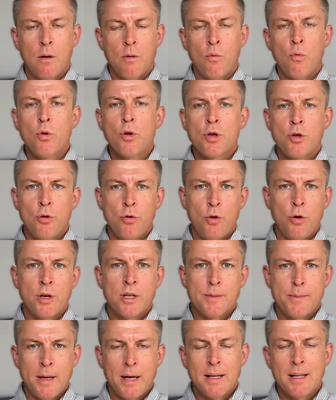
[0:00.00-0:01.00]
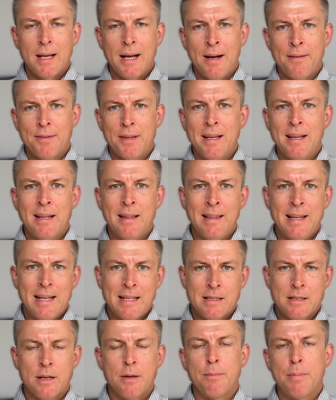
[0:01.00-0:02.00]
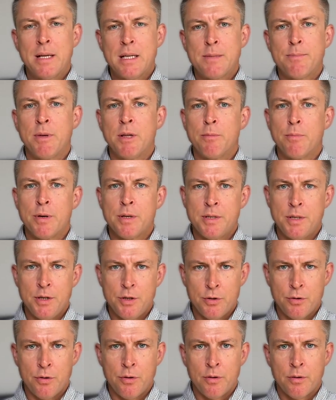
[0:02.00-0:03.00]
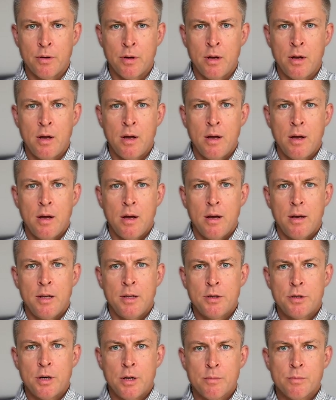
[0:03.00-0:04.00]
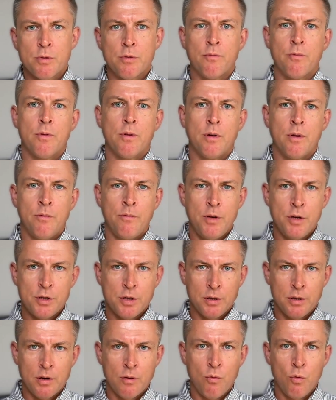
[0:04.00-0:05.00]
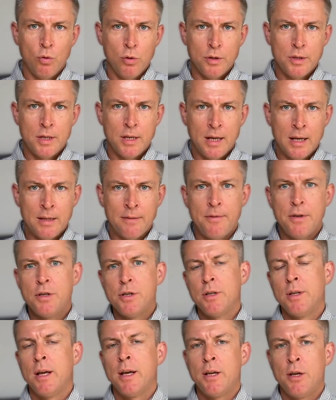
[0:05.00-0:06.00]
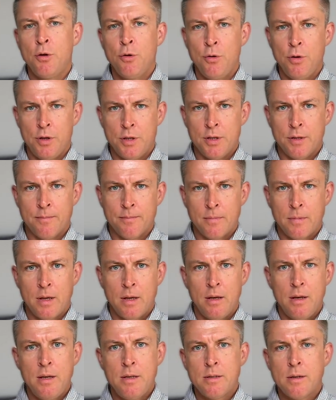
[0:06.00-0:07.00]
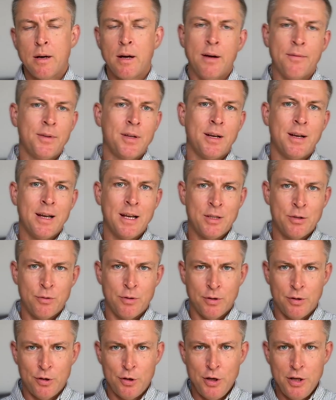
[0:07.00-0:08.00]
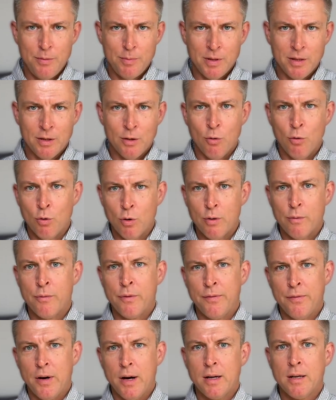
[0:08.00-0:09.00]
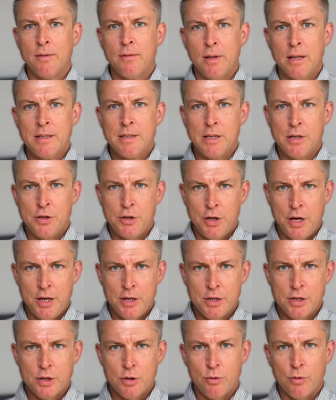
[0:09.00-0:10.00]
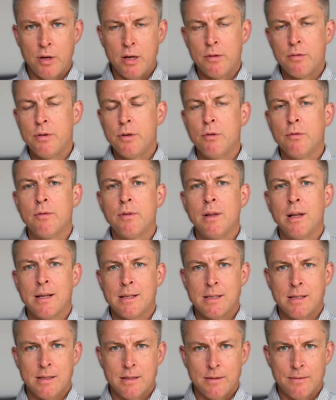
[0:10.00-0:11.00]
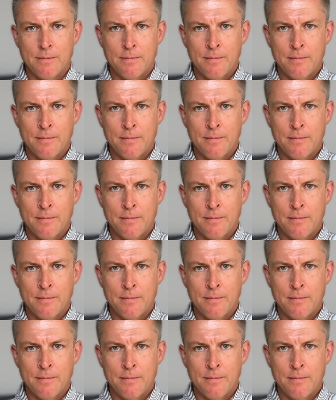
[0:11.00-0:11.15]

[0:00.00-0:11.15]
What should you expect after lens replacement procedure in terms of vision quality and vision acuity, either after cataract treatment or refractive lens exchange to get rid of glasses?